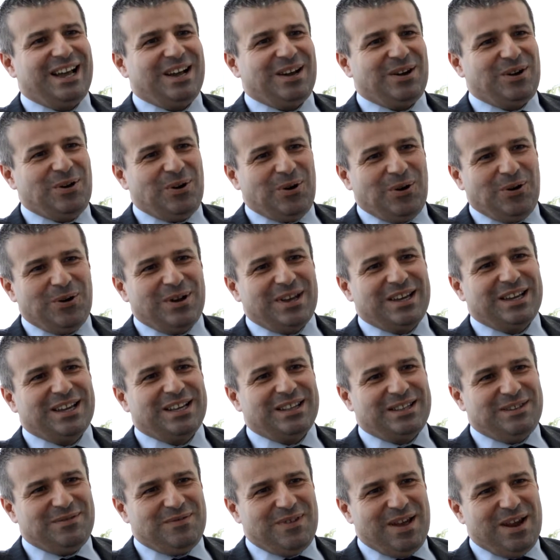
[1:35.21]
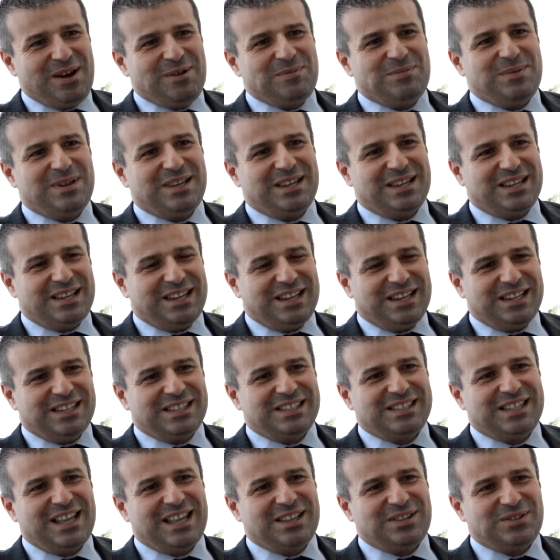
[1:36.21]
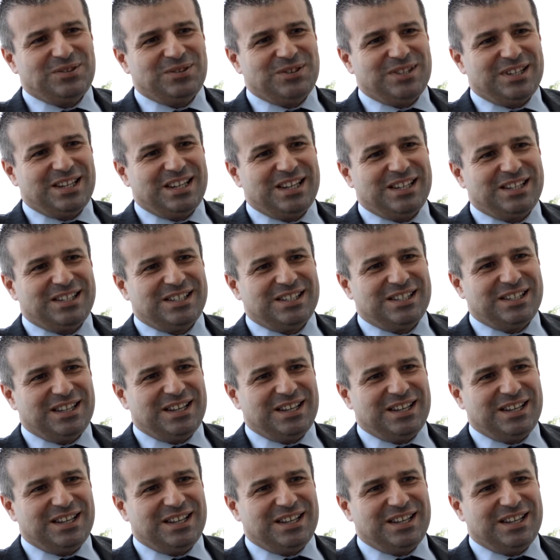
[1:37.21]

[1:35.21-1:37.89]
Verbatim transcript: Growing and developing Stanton Chase